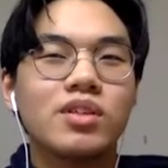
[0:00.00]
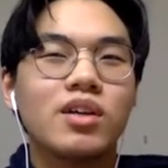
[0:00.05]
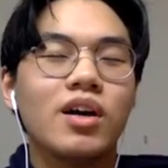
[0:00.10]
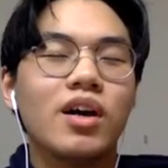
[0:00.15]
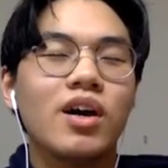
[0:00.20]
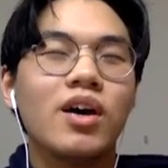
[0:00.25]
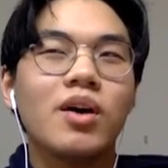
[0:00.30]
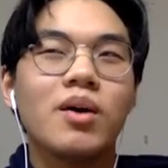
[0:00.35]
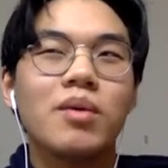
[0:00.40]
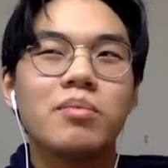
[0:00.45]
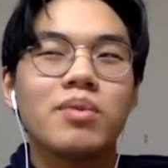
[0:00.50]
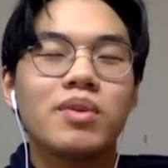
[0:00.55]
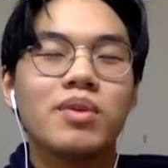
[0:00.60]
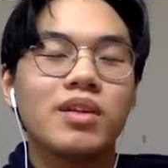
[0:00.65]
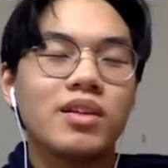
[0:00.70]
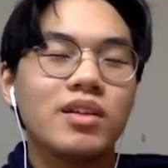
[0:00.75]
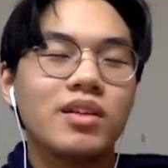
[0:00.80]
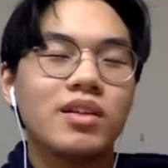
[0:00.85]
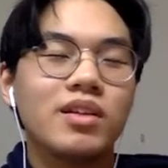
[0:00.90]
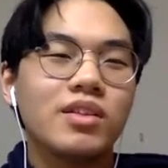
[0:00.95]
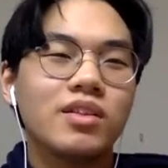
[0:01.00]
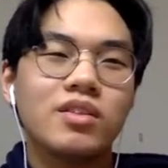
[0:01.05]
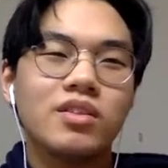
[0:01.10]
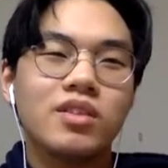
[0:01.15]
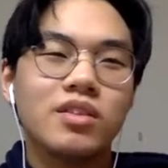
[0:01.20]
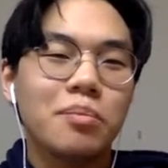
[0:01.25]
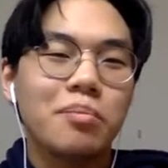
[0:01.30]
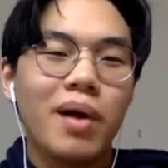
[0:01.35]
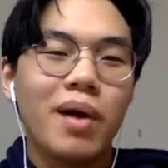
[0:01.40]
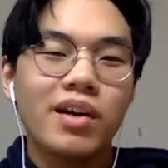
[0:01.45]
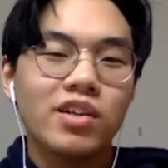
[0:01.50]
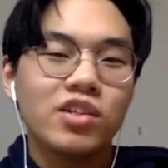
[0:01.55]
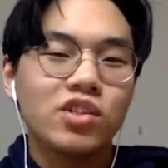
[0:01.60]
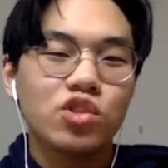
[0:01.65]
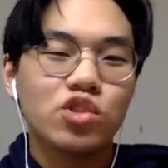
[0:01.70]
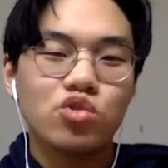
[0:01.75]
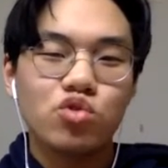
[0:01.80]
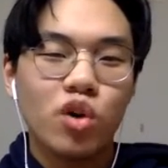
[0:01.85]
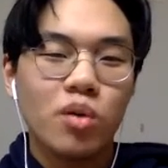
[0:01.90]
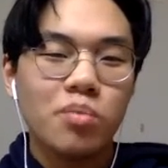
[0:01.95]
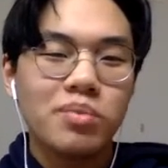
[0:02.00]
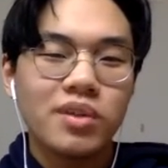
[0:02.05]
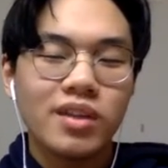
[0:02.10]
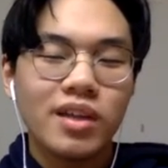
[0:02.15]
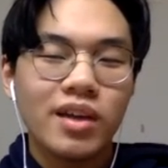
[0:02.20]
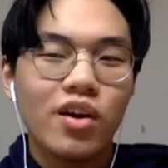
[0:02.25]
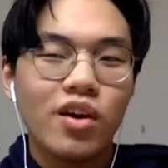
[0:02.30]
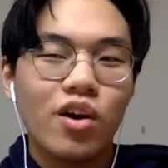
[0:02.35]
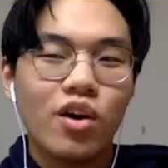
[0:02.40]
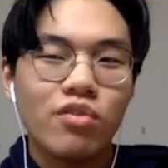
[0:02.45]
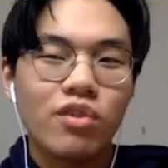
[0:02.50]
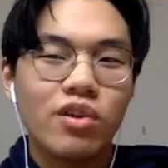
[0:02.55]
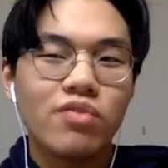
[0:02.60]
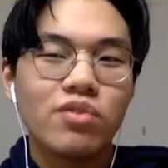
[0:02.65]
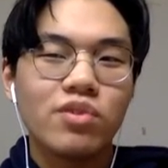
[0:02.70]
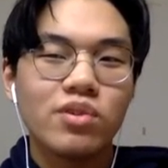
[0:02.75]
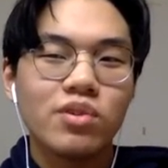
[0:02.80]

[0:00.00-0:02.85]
the banker just dropped in like halfway through.